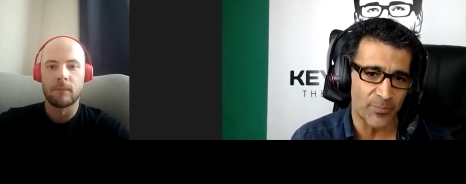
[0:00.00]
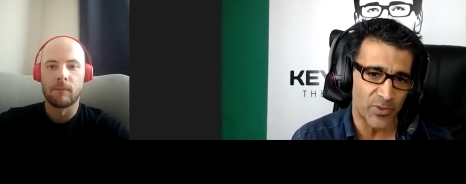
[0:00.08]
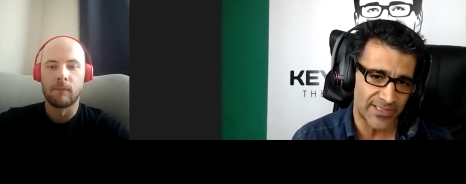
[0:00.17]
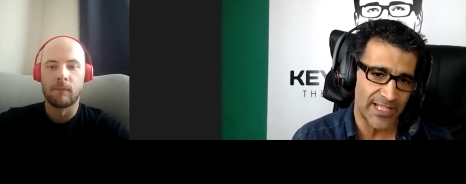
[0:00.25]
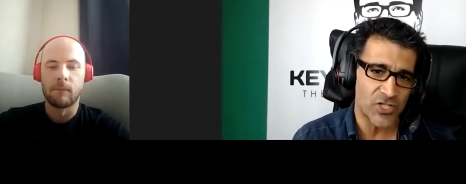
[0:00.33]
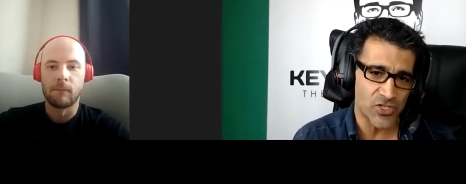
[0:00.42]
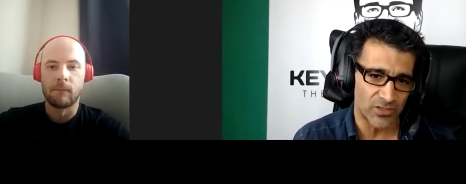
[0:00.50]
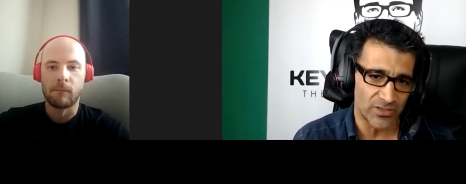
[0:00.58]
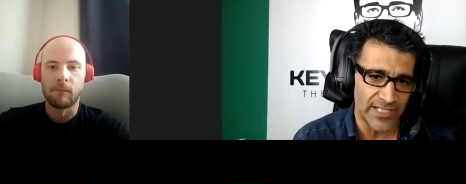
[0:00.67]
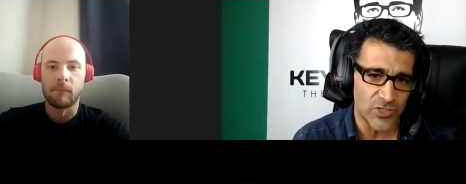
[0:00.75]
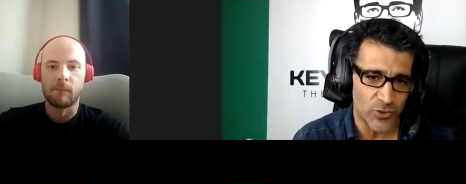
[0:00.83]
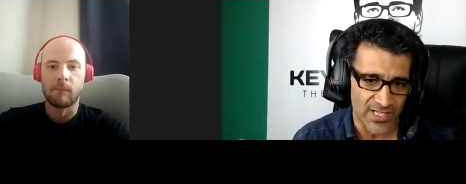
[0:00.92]
Speaker 1: the potential
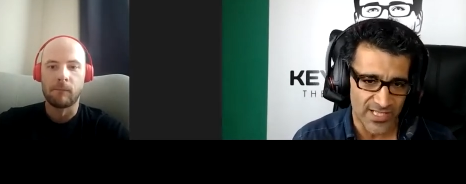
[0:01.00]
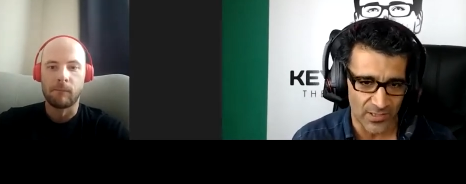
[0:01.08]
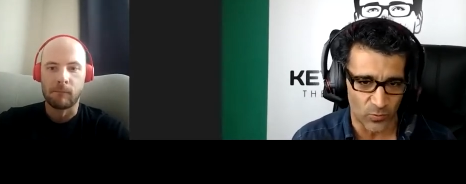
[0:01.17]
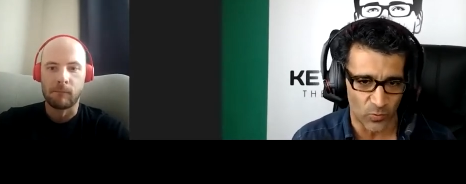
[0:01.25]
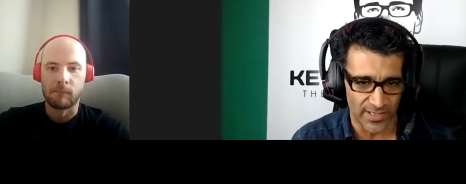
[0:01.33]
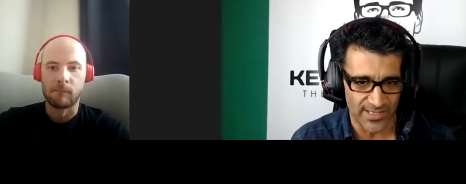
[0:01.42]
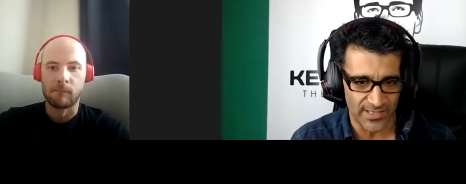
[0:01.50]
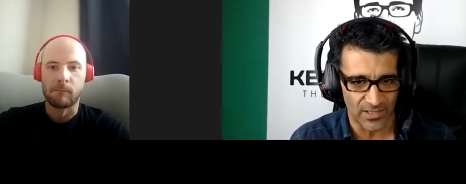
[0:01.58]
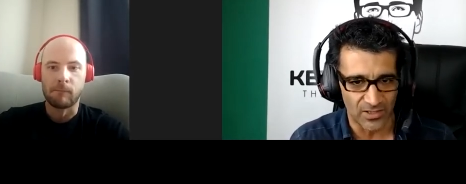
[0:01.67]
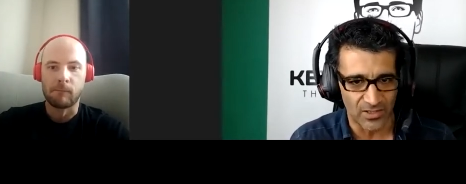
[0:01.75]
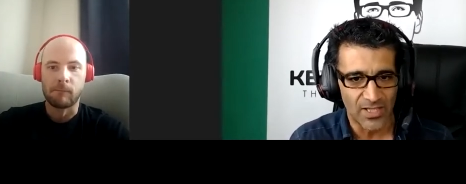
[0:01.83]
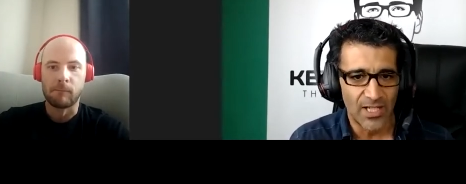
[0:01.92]
interested ones, you
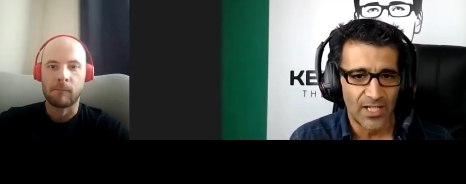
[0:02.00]
know,